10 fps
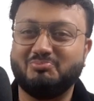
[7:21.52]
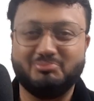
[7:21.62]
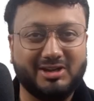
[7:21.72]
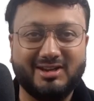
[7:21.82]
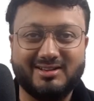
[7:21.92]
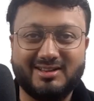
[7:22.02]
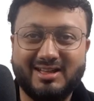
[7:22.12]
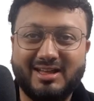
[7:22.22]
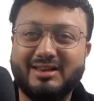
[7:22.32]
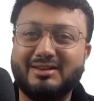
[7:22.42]
Brilliant.
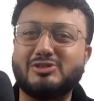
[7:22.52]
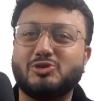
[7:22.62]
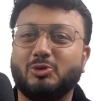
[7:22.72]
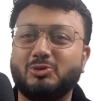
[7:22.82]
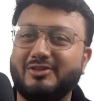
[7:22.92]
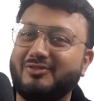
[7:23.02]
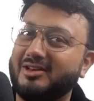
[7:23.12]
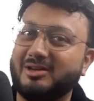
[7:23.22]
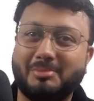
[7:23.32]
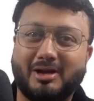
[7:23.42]
Let's go to the
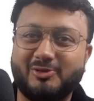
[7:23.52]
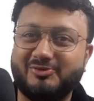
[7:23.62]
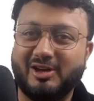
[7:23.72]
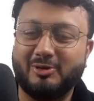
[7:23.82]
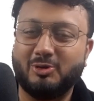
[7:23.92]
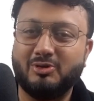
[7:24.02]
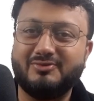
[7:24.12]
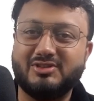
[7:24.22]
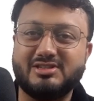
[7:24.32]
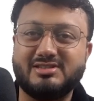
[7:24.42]
final part of the Aaroha,
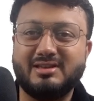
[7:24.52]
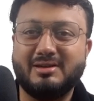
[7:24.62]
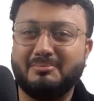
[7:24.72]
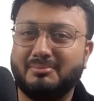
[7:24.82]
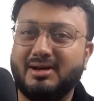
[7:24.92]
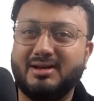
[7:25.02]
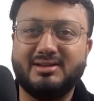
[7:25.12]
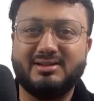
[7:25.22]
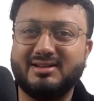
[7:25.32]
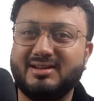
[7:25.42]
which is
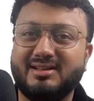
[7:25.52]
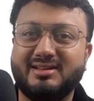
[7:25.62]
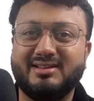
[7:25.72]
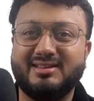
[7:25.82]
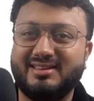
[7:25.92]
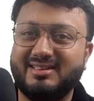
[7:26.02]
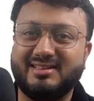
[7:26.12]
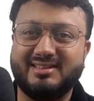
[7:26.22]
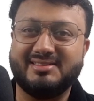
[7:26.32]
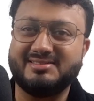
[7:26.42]
Ma Ga
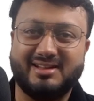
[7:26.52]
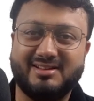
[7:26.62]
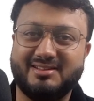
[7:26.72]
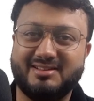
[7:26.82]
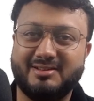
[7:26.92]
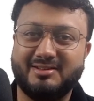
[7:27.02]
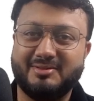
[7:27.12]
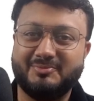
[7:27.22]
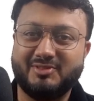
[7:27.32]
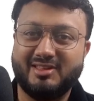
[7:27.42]
Re Sa.
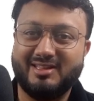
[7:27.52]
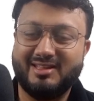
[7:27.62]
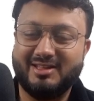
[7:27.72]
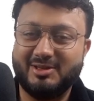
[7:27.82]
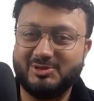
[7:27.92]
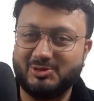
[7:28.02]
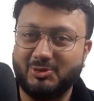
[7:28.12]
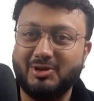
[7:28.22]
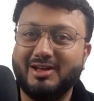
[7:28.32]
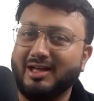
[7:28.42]

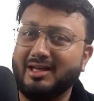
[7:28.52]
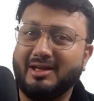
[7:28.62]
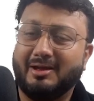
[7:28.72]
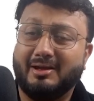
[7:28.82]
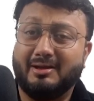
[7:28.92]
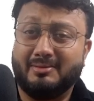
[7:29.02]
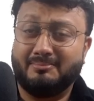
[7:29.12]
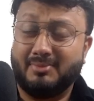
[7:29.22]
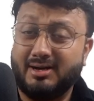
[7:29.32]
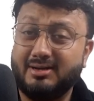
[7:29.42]
So,
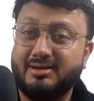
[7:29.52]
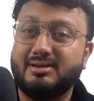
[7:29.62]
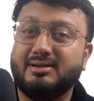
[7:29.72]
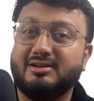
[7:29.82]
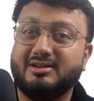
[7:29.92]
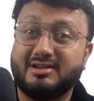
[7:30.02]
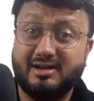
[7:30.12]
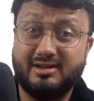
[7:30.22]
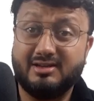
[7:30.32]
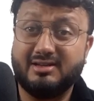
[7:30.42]
Ma
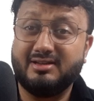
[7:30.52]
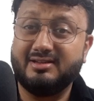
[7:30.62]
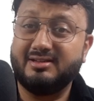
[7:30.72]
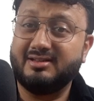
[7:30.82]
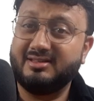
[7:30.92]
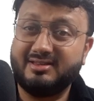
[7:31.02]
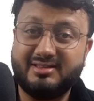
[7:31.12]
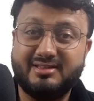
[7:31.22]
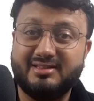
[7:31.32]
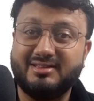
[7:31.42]
Ga
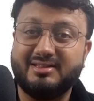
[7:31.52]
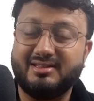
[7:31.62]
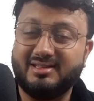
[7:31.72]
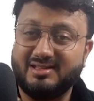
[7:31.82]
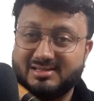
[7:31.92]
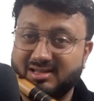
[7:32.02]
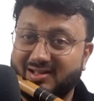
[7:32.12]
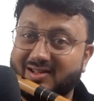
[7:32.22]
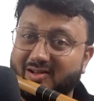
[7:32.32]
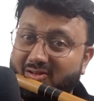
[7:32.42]
Re
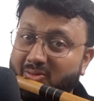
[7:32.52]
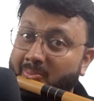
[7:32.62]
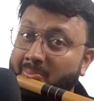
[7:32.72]
Sa.